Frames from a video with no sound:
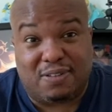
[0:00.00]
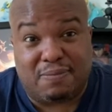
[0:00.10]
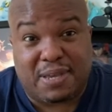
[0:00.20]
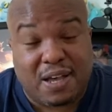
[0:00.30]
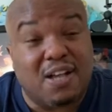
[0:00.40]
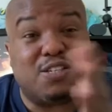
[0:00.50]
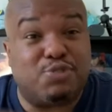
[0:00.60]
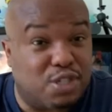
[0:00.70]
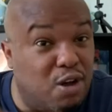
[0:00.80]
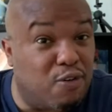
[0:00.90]
because of
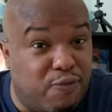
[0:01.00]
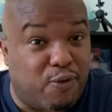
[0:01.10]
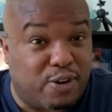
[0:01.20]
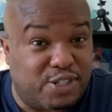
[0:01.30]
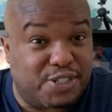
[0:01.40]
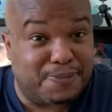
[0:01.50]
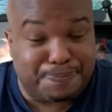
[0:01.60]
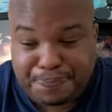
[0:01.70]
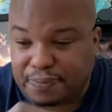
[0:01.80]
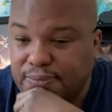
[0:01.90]
Skullforge,
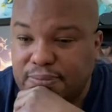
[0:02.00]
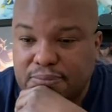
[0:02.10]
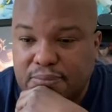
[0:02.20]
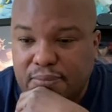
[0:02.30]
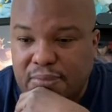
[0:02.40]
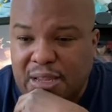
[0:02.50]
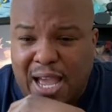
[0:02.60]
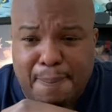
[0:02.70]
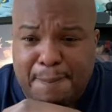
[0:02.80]
I